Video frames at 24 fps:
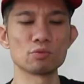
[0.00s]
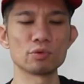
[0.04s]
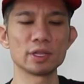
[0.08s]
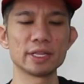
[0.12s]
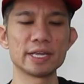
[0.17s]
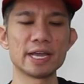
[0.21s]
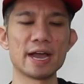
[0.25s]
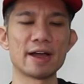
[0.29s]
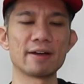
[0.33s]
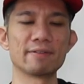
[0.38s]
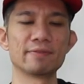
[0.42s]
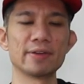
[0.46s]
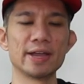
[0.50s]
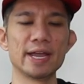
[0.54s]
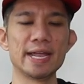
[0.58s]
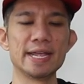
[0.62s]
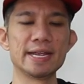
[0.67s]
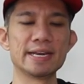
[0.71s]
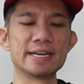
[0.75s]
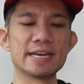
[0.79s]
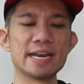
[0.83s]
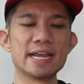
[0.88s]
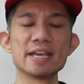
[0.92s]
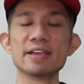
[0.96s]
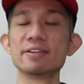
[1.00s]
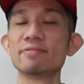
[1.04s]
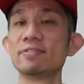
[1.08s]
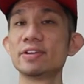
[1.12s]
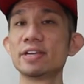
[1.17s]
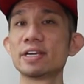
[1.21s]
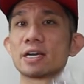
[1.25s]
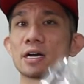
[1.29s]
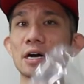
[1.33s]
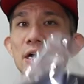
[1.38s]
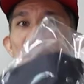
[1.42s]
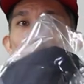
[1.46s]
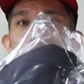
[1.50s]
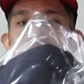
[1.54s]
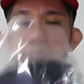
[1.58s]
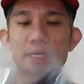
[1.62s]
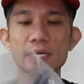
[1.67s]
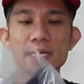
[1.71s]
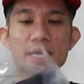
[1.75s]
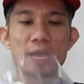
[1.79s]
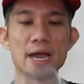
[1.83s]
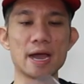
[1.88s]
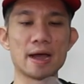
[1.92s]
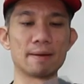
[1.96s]
really have a navy color
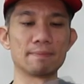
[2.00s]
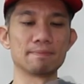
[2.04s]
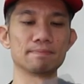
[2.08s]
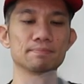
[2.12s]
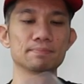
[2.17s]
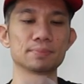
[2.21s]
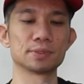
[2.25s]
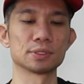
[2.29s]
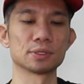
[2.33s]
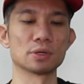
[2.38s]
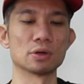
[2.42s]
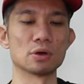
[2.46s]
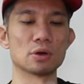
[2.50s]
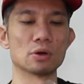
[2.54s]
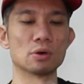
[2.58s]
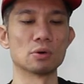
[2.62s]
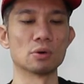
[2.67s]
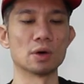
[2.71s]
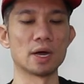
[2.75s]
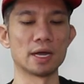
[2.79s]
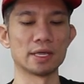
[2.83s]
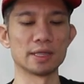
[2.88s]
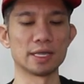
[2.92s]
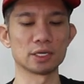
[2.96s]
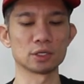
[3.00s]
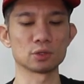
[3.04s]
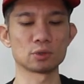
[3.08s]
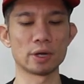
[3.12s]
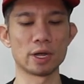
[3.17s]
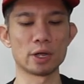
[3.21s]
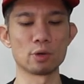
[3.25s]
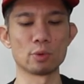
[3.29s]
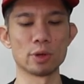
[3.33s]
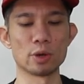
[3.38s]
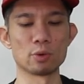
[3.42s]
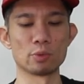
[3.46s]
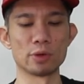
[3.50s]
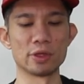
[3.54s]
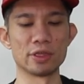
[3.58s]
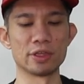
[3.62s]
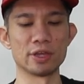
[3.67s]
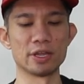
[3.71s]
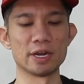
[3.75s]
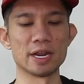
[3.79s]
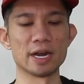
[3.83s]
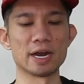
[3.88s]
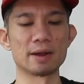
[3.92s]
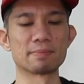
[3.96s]
cap, so that's why I went with
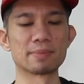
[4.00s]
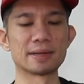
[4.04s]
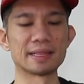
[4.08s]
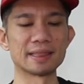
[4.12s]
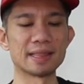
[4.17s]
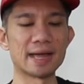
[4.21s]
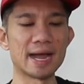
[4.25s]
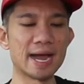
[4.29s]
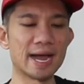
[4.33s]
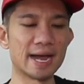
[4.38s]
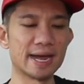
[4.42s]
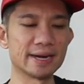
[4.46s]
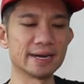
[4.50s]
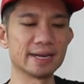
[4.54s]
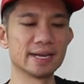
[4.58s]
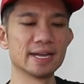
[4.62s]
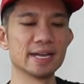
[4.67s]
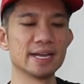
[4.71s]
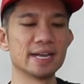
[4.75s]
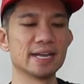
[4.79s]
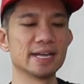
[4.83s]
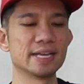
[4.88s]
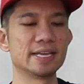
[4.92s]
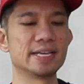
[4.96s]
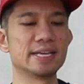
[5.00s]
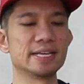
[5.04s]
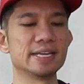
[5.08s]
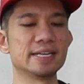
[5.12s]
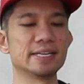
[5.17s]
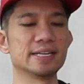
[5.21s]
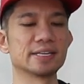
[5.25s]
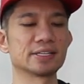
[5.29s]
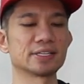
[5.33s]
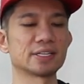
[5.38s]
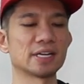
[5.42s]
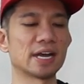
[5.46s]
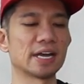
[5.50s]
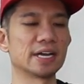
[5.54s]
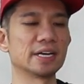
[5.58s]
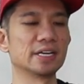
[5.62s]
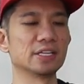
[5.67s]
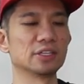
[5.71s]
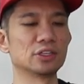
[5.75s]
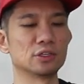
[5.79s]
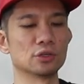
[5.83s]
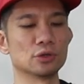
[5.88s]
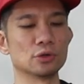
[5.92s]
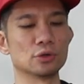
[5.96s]
it, and I'm glad he
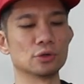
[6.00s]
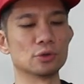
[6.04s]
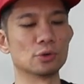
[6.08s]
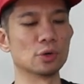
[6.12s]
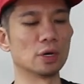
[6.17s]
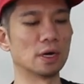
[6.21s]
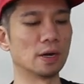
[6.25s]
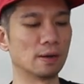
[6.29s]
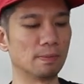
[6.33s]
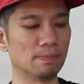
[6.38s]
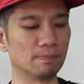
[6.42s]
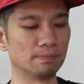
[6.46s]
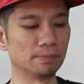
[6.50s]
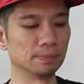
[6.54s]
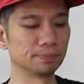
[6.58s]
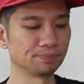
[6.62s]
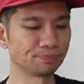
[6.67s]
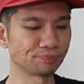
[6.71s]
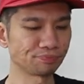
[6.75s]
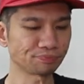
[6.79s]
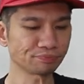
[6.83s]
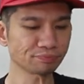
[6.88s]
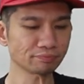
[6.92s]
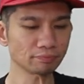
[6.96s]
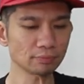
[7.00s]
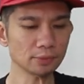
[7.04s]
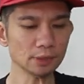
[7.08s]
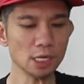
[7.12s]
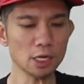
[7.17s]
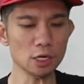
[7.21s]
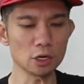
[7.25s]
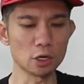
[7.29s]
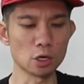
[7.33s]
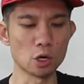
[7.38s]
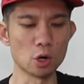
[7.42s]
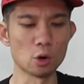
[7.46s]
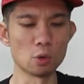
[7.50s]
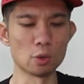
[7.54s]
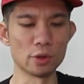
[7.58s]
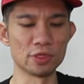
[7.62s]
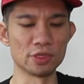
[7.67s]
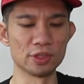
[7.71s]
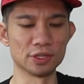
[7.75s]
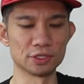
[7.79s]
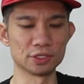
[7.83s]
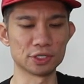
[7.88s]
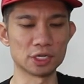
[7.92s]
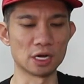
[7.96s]
decided to go
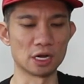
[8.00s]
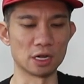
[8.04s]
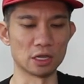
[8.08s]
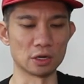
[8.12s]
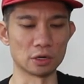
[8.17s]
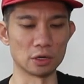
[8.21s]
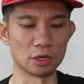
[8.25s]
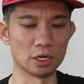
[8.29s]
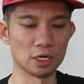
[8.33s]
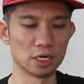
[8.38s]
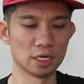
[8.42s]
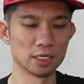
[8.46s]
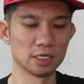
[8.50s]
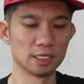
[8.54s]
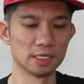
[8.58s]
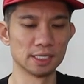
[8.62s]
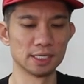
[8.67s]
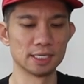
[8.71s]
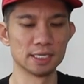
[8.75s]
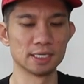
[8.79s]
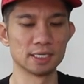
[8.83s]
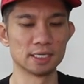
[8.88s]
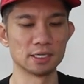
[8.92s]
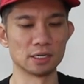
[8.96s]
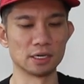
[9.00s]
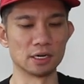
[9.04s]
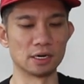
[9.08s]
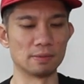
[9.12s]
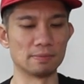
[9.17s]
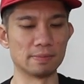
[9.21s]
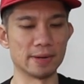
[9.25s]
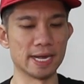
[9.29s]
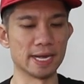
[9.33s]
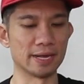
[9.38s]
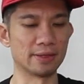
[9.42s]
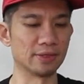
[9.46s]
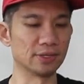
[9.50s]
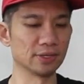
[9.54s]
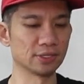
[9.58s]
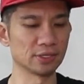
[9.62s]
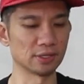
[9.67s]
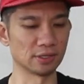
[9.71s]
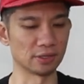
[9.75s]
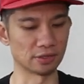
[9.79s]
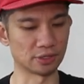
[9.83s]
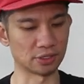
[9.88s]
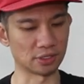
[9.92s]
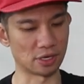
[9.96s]
with this color. Oh man,
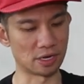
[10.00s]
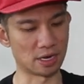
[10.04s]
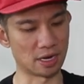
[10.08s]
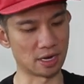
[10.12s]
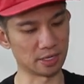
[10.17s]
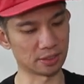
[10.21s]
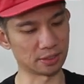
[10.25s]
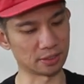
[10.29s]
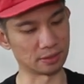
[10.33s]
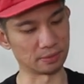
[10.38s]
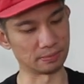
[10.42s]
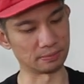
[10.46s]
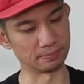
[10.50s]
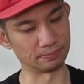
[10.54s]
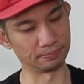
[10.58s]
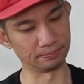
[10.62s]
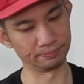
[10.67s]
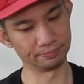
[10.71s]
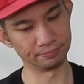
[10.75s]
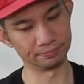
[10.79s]
this looks awesome.